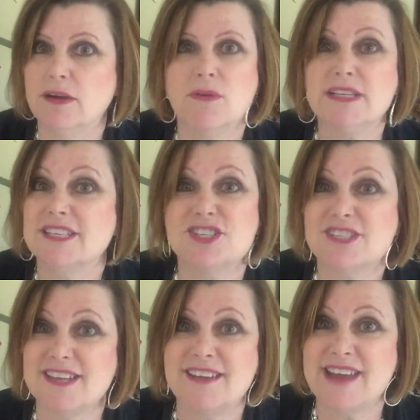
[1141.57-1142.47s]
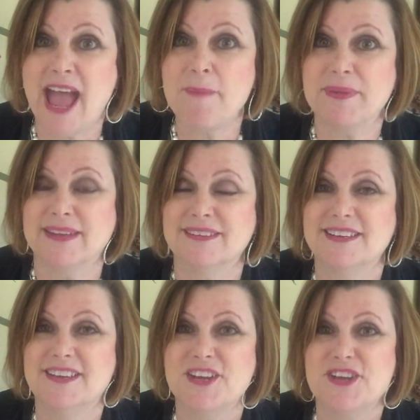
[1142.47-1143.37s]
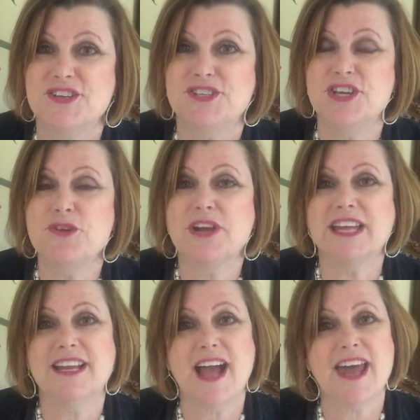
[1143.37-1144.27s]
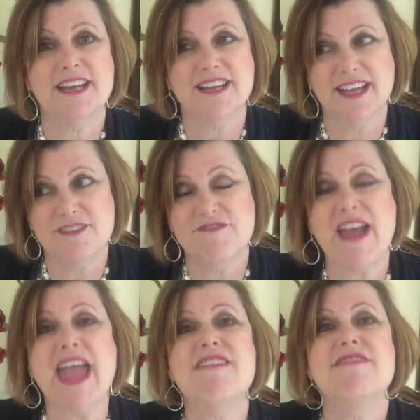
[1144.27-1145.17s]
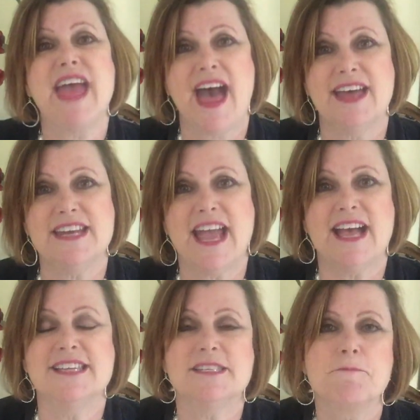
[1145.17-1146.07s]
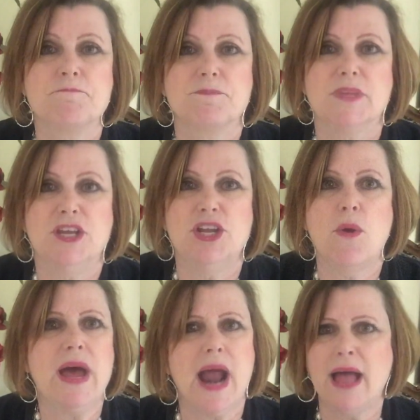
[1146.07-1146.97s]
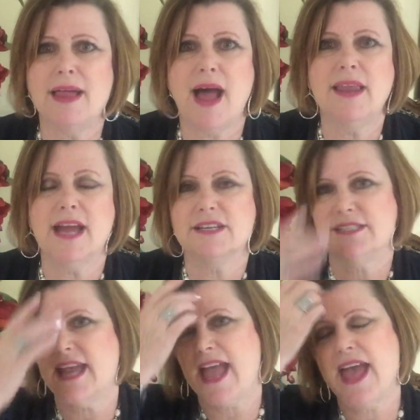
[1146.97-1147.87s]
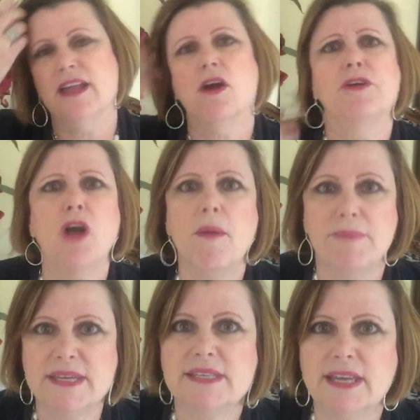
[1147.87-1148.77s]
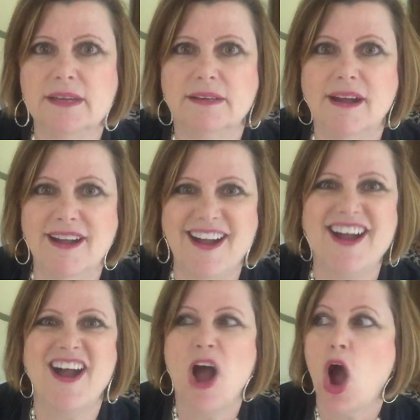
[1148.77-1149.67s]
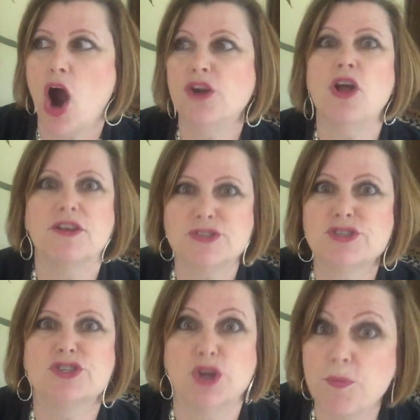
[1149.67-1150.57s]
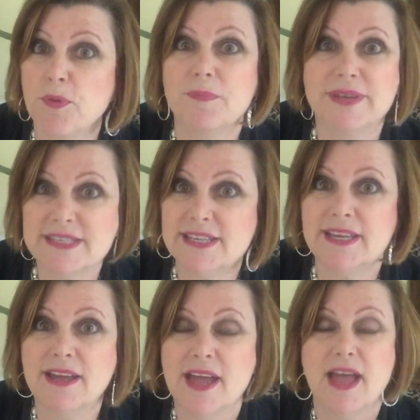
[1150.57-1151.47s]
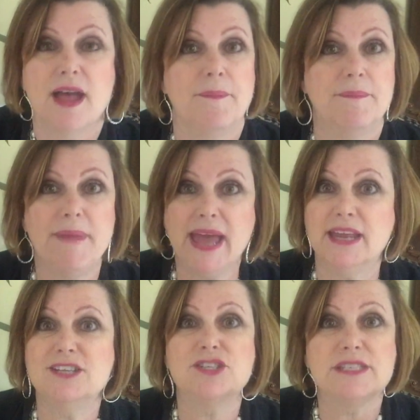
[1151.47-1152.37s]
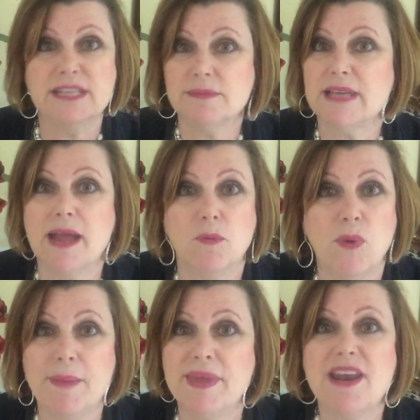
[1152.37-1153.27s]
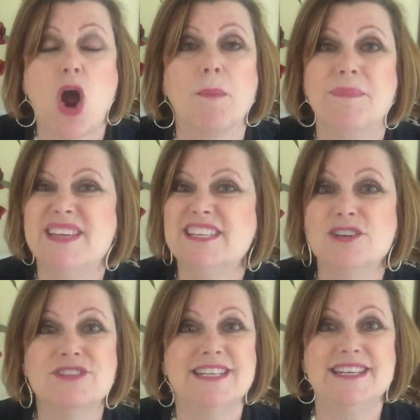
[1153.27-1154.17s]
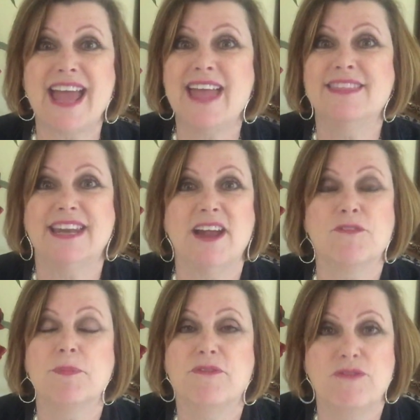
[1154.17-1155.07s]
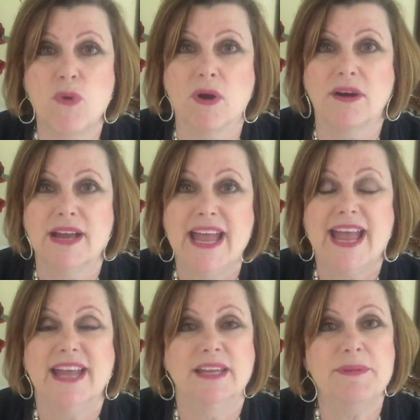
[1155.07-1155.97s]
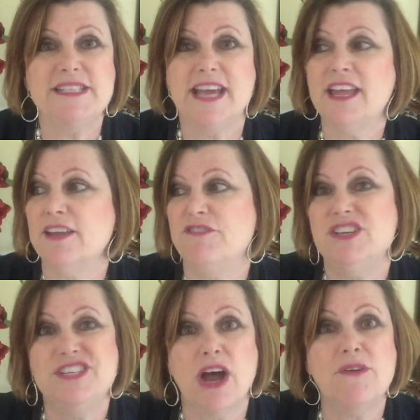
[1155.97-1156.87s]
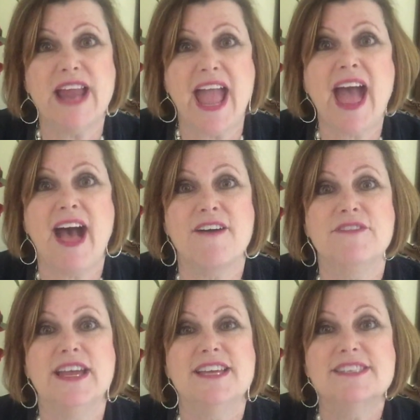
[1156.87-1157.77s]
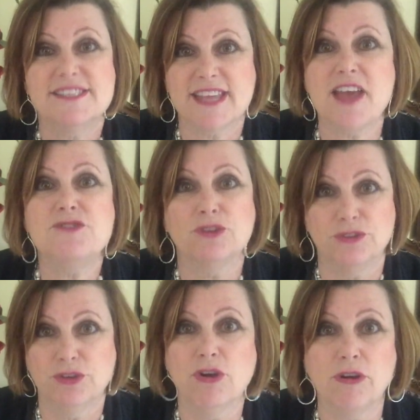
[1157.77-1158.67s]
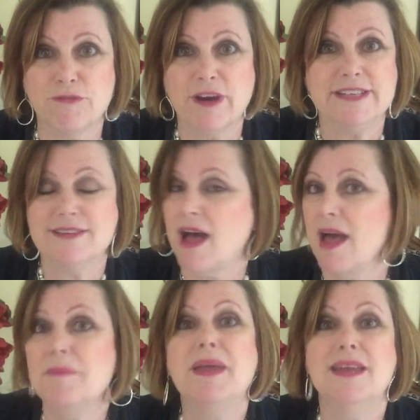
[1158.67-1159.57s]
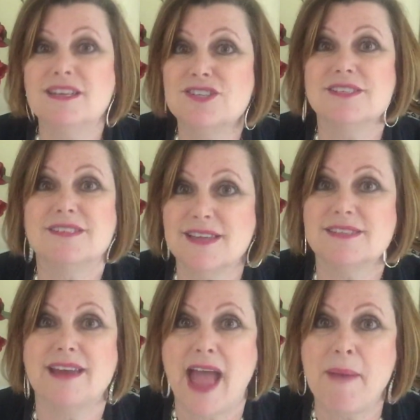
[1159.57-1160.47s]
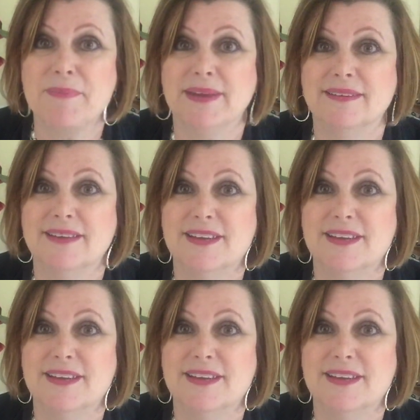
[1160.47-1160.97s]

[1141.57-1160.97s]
it, or else it just doesn't happen. So you can kind of convey that as, you know what, I like to say, hey, are y'all busy? Are y'all super busy? Man, it just seems like women are busier today than ever before. And let me tell you, if you don't have scheduled girlfriend time, it just doesn't happen.